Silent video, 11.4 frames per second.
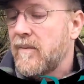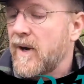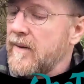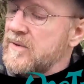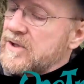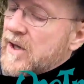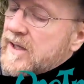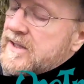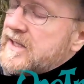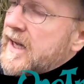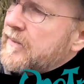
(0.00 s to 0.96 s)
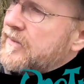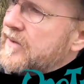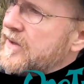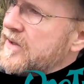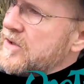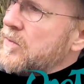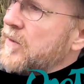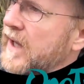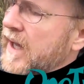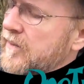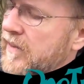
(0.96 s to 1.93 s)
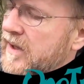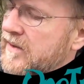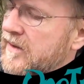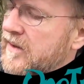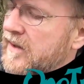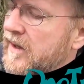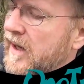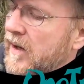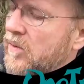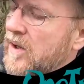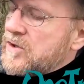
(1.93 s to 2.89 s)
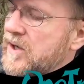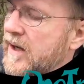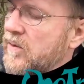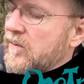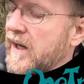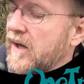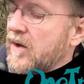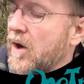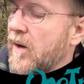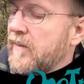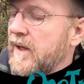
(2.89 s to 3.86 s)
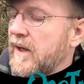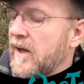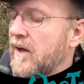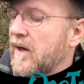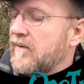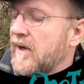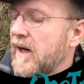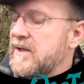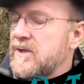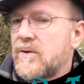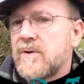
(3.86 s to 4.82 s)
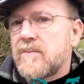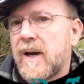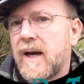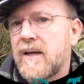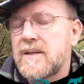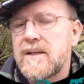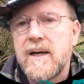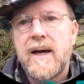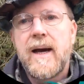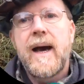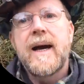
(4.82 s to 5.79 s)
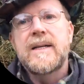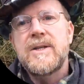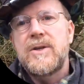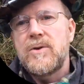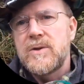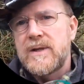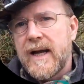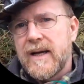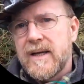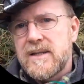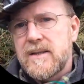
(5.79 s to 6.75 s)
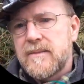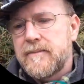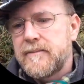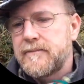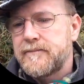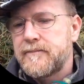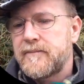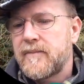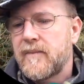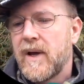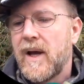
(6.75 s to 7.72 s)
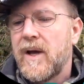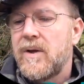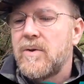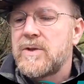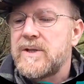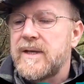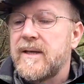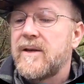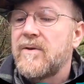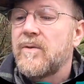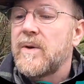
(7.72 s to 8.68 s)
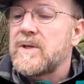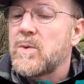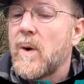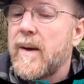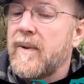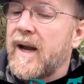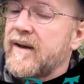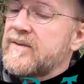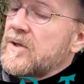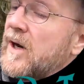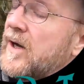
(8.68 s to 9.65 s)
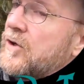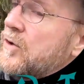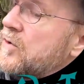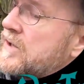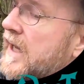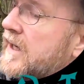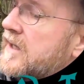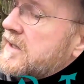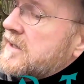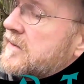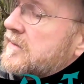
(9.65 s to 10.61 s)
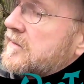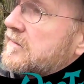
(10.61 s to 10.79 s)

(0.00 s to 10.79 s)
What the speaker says: But I'm just going to tap the duplicate button, and OneTrack will make a copy of the iTunes playlist as a new setlist. You'll see that if we swipe left on our new setlist,